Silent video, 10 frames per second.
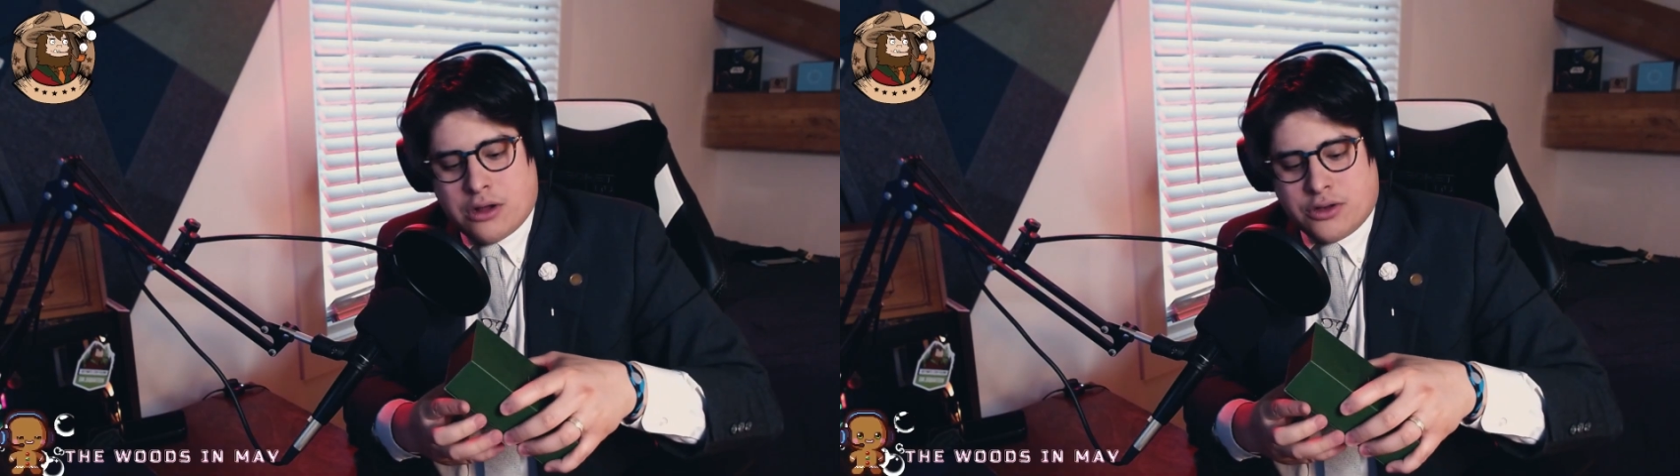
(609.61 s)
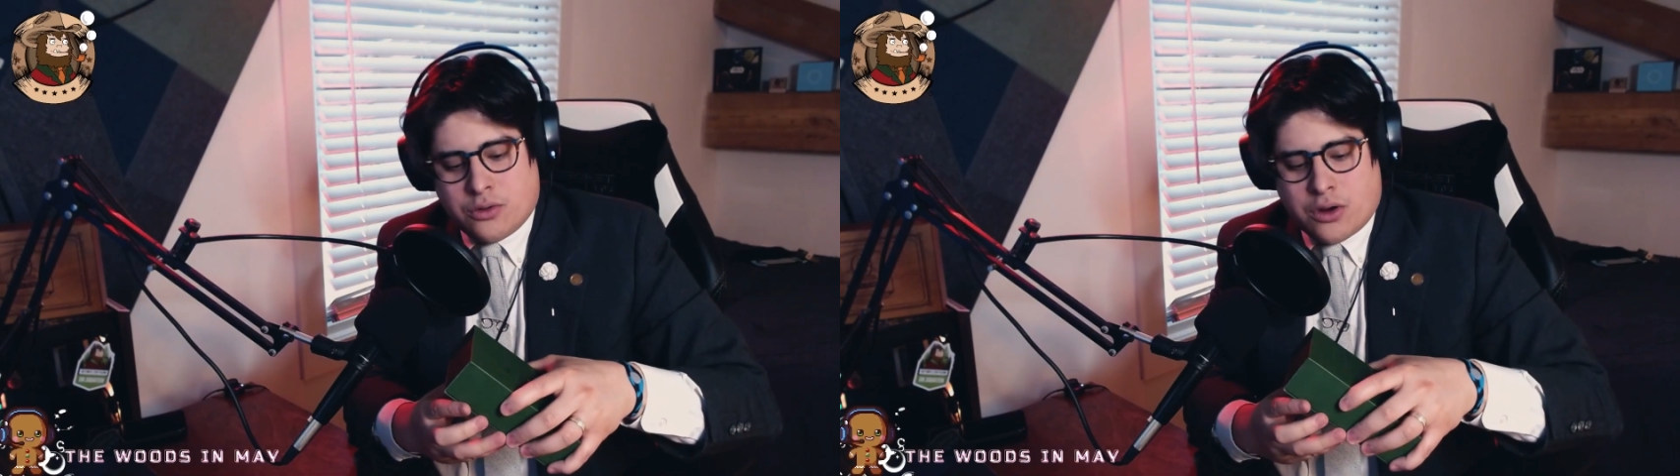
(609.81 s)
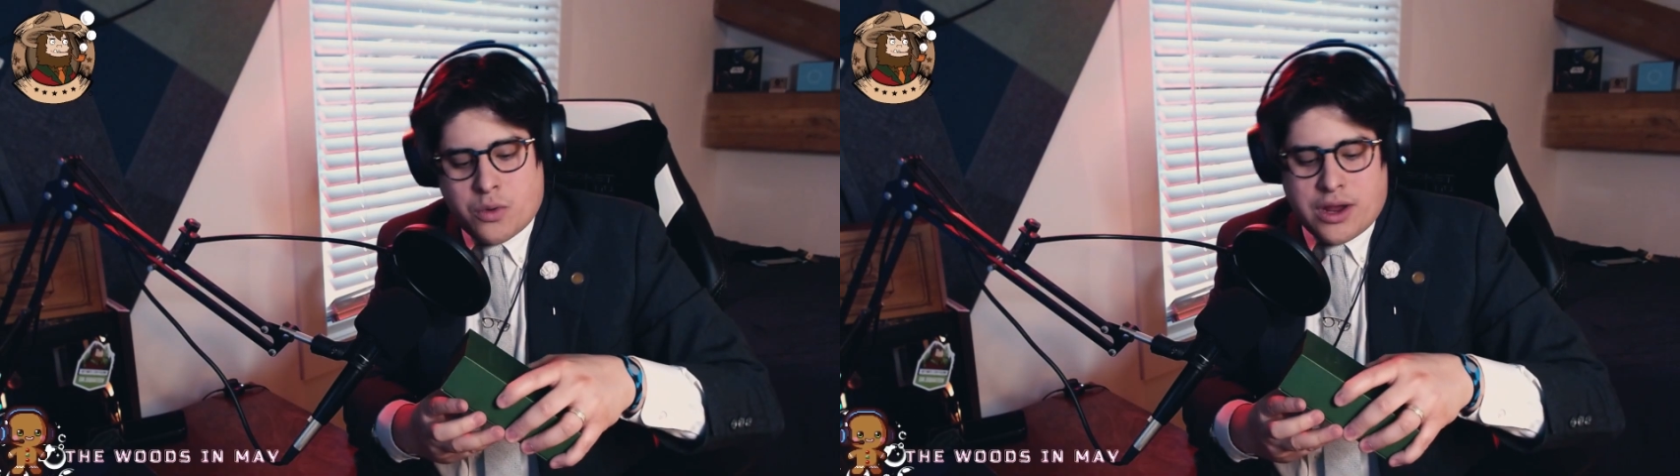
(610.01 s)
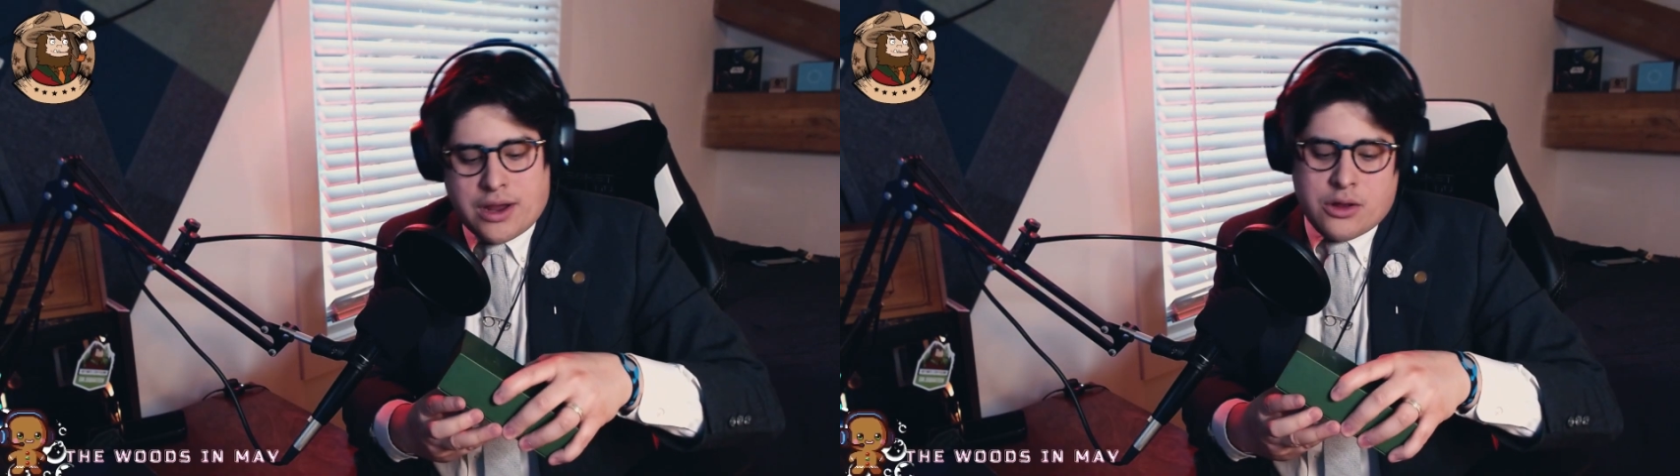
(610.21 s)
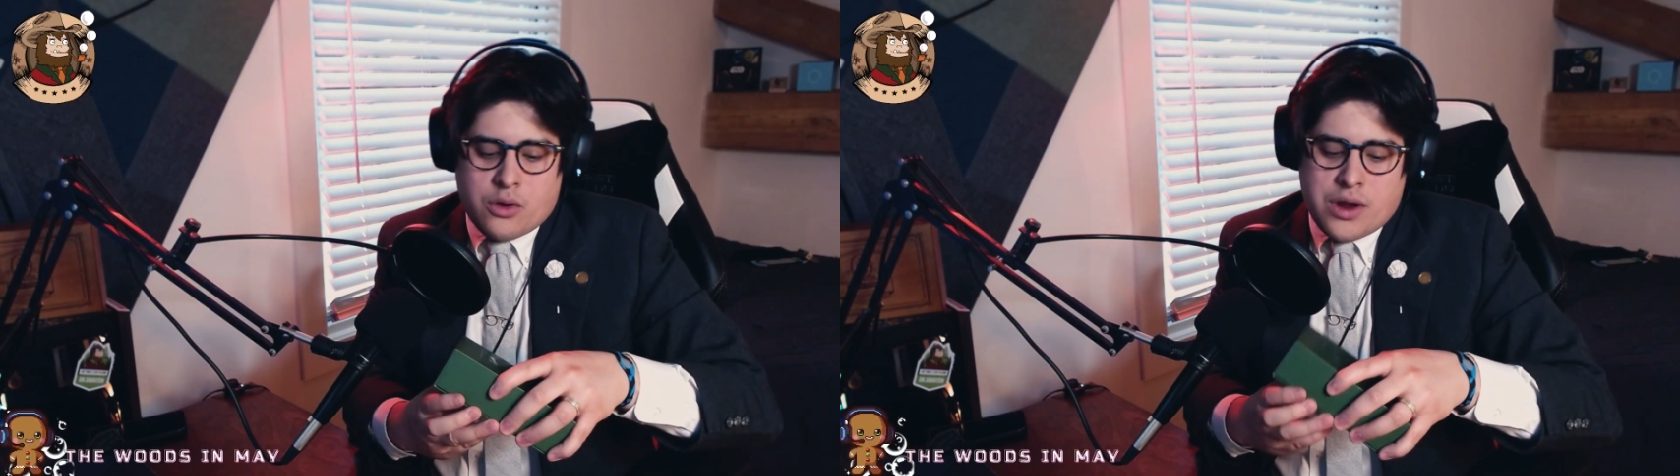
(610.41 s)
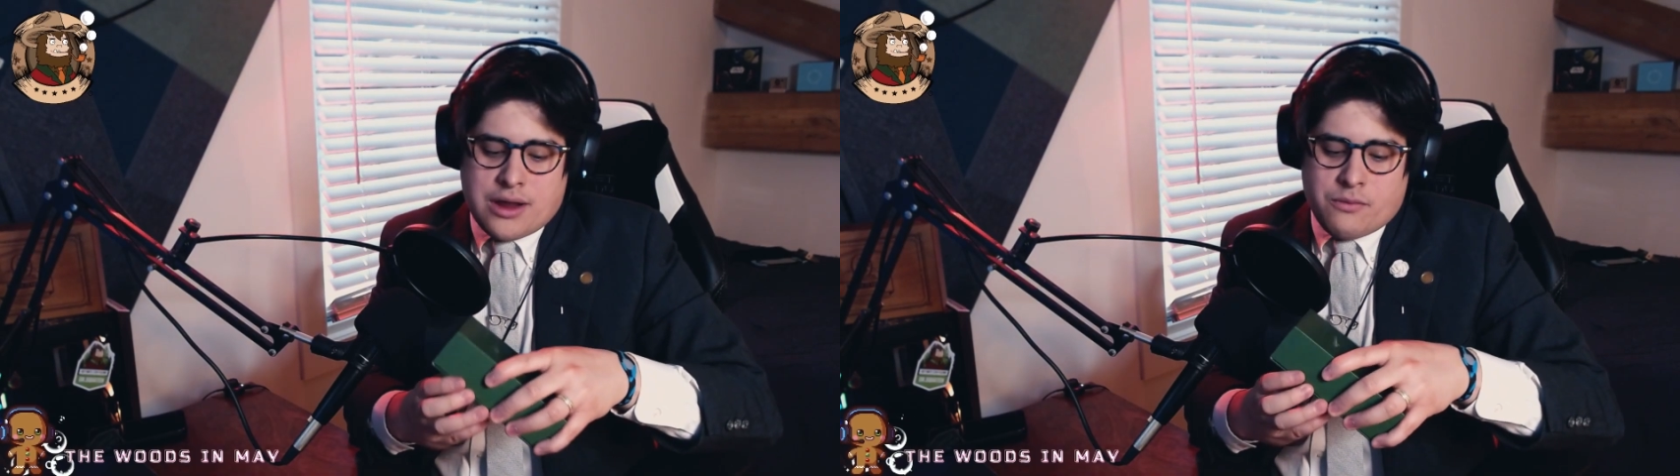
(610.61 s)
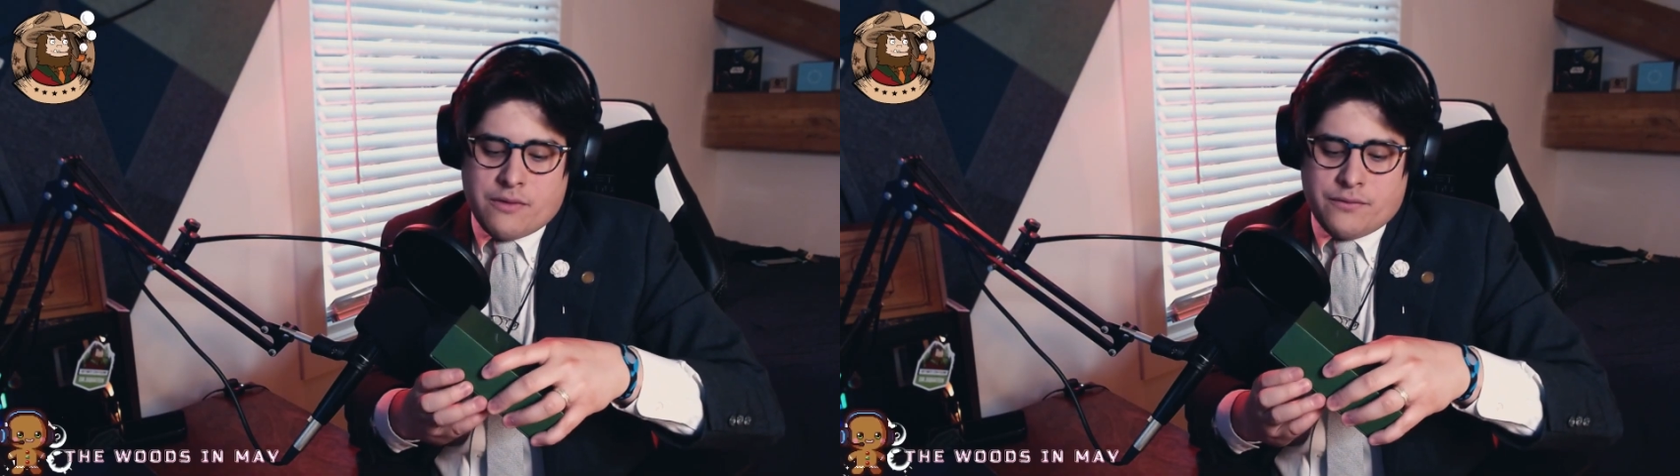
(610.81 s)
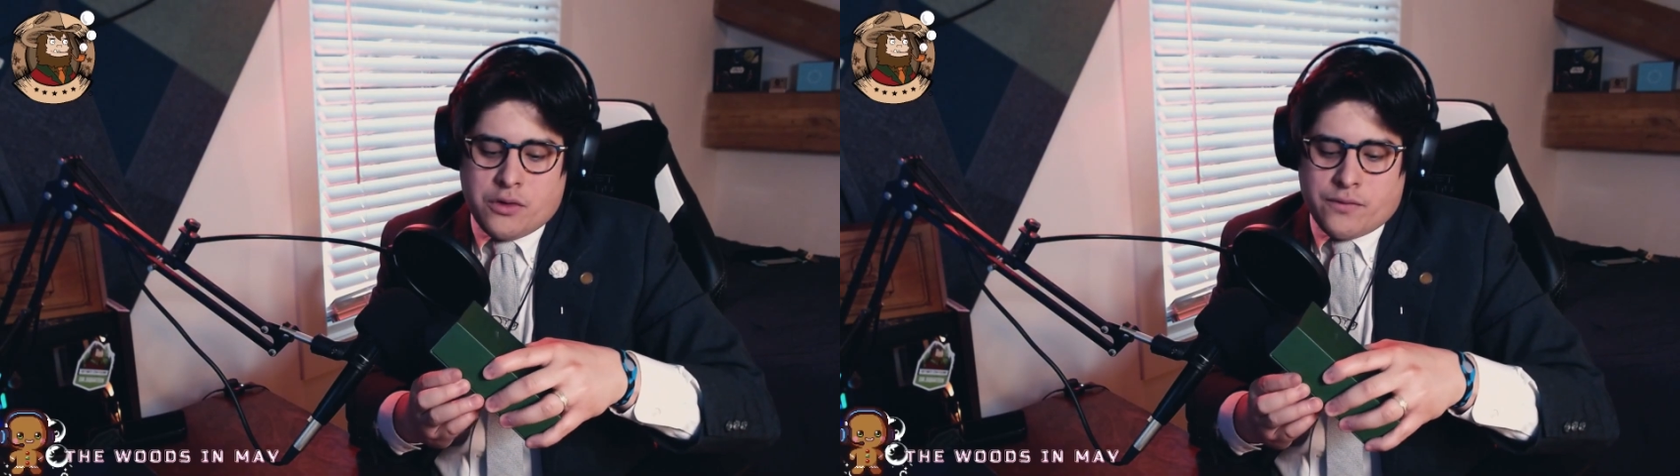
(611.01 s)
I'll do a quick
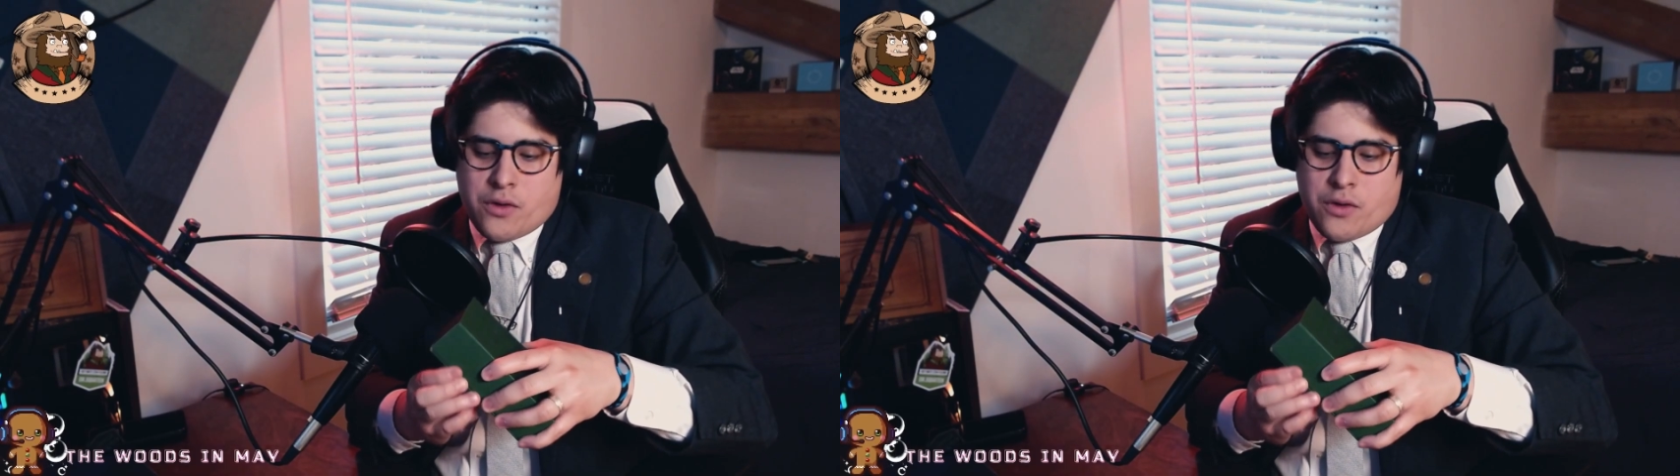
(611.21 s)
review